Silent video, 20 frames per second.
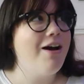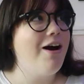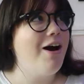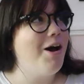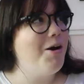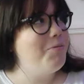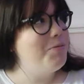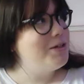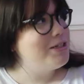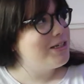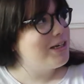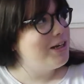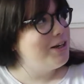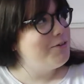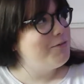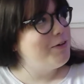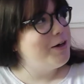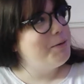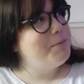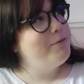I was
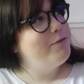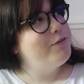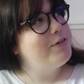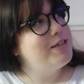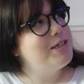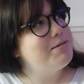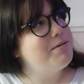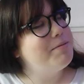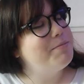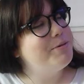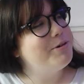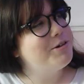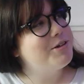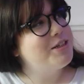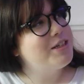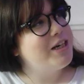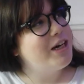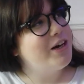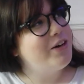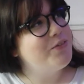gonna film in front of my
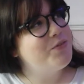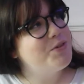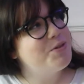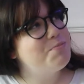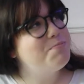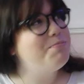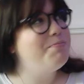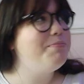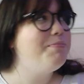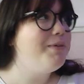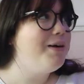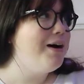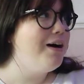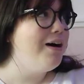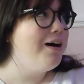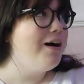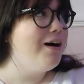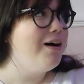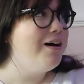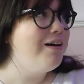bookshelves,
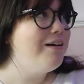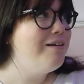but